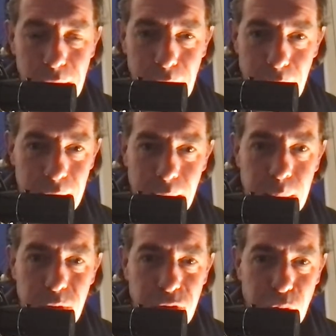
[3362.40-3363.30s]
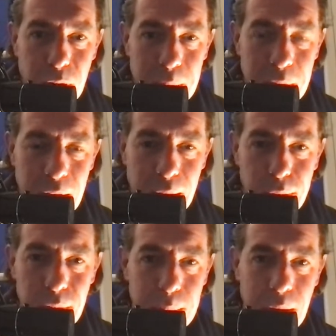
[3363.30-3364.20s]
and he screamed and
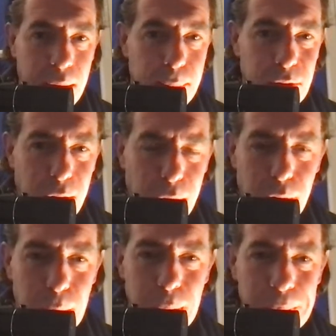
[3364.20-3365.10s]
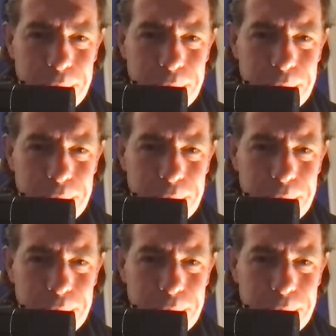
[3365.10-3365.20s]
yelled at me. He was horrible,